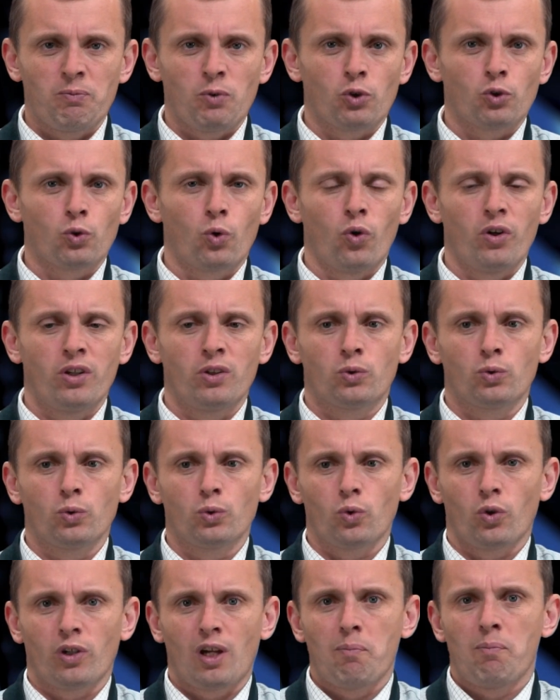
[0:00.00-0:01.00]
not going
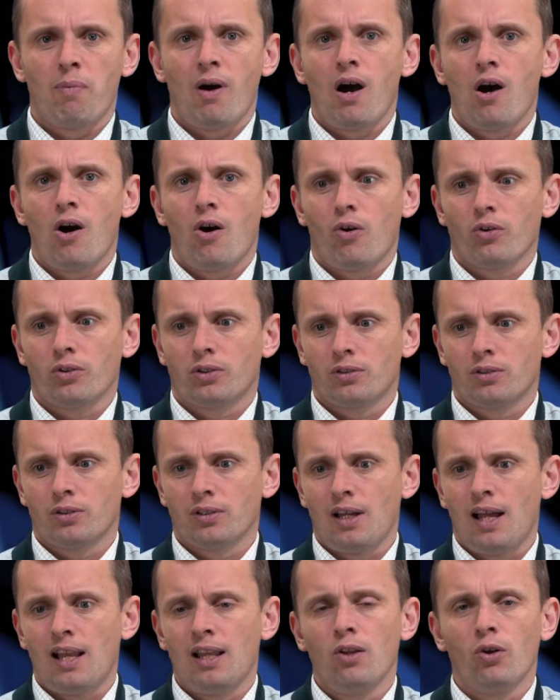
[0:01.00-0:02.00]
to talk about
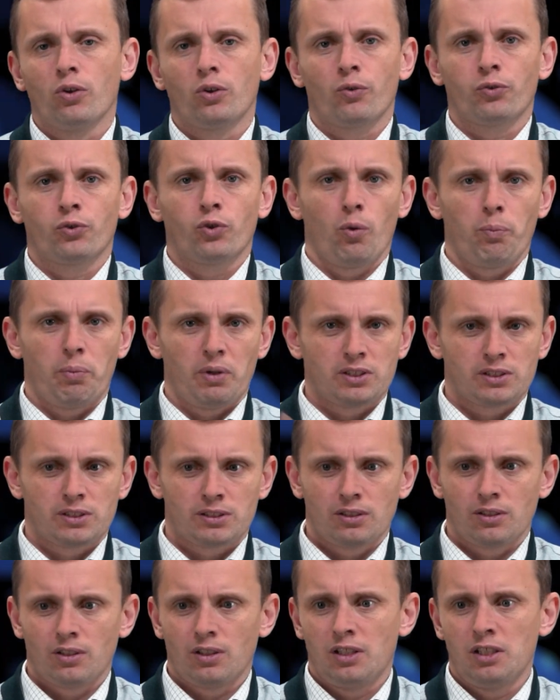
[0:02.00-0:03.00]
a lot of
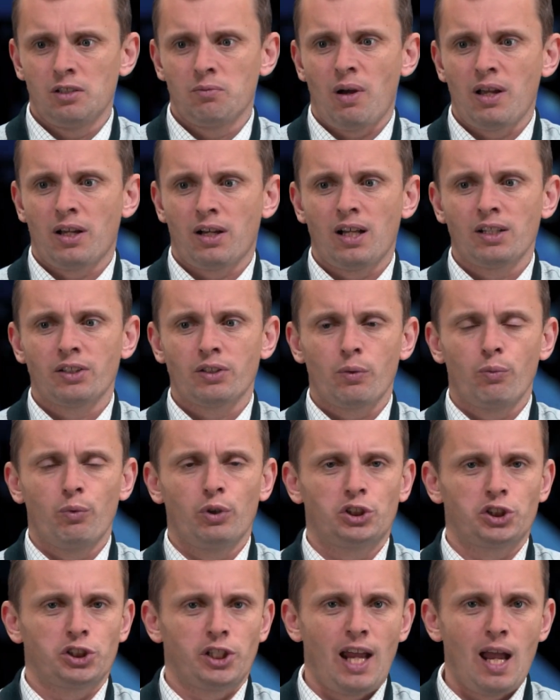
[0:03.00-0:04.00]
topics in my country
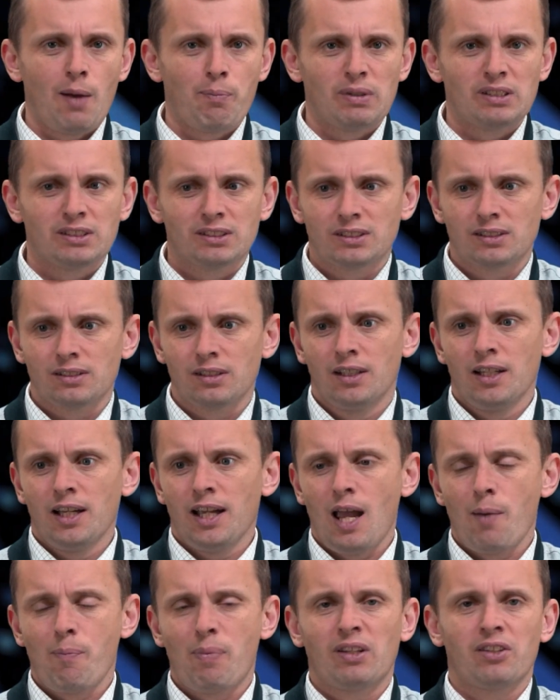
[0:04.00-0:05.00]
which
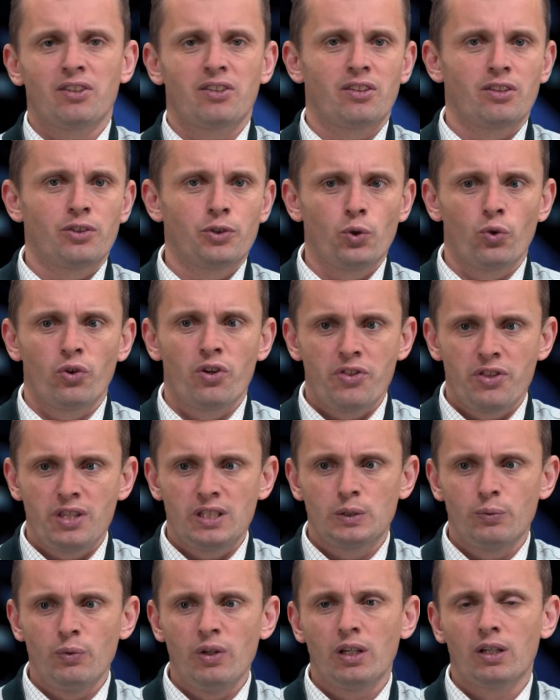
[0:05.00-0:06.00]
happened during
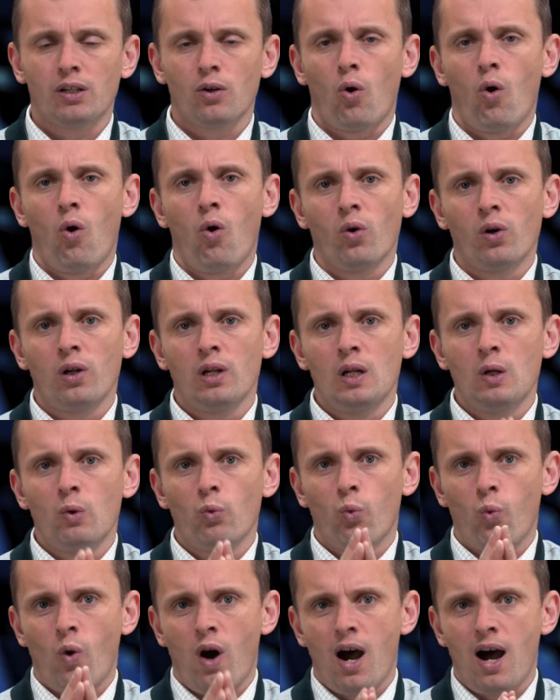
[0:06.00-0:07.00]
this week. Only
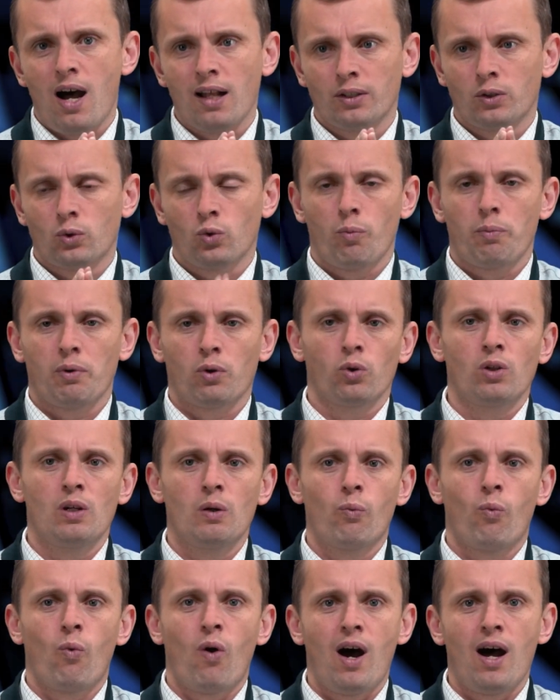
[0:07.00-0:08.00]
one topic,
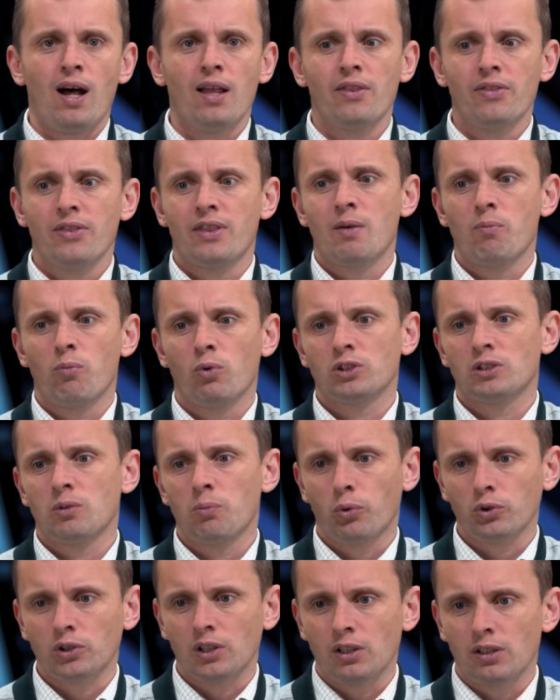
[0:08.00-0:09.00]
only one, the most
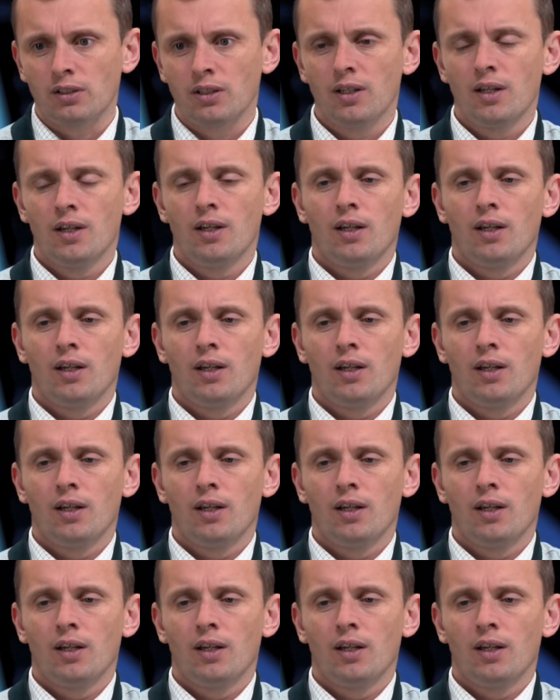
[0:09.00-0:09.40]
important